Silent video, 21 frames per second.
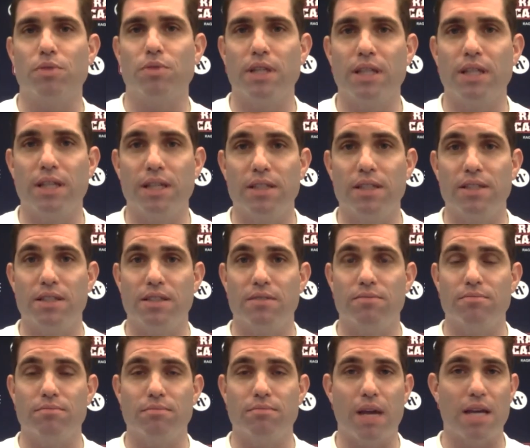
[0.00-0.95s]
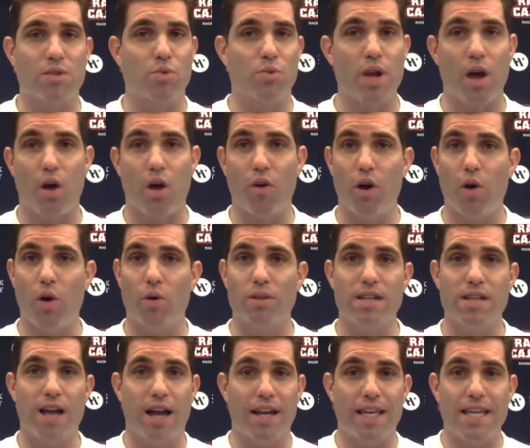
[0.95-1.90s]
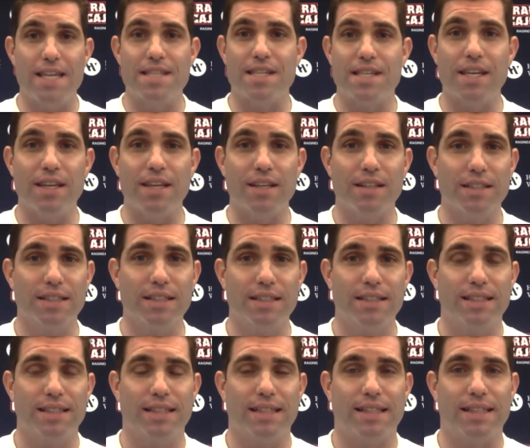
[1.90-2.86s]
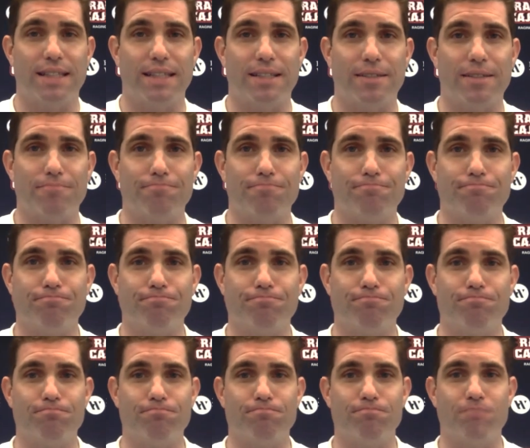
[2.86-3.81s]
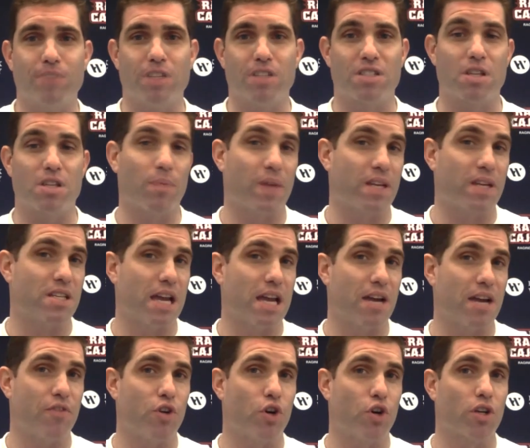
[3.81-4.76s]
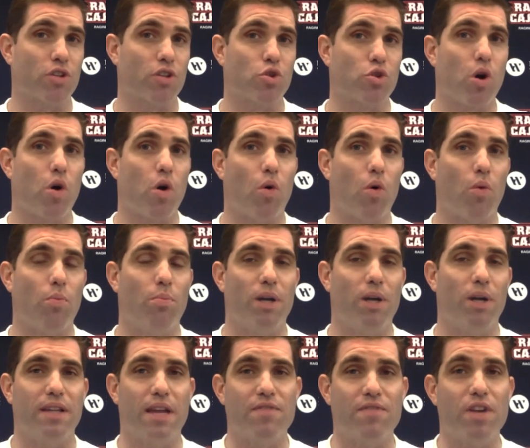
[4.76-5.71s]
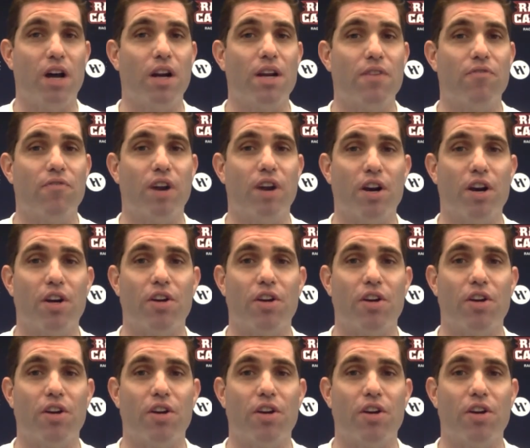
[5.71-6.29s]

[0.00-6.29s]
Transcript: It's, as we all know, it's not easy that something's out of your control. But they've done a very